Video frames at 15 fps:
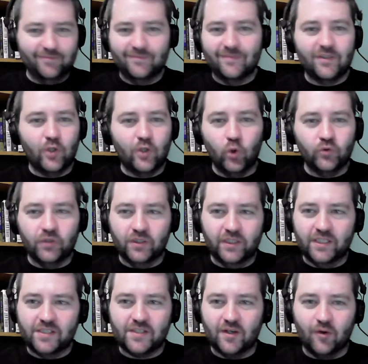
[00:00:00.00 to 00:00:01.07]
The Golden
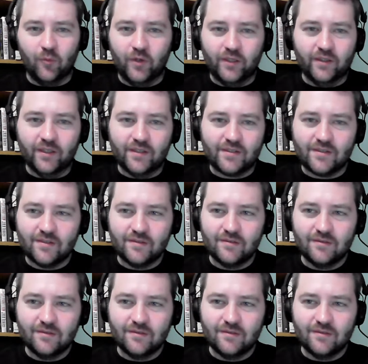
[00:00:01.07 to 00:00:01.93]
Elite's going to win this.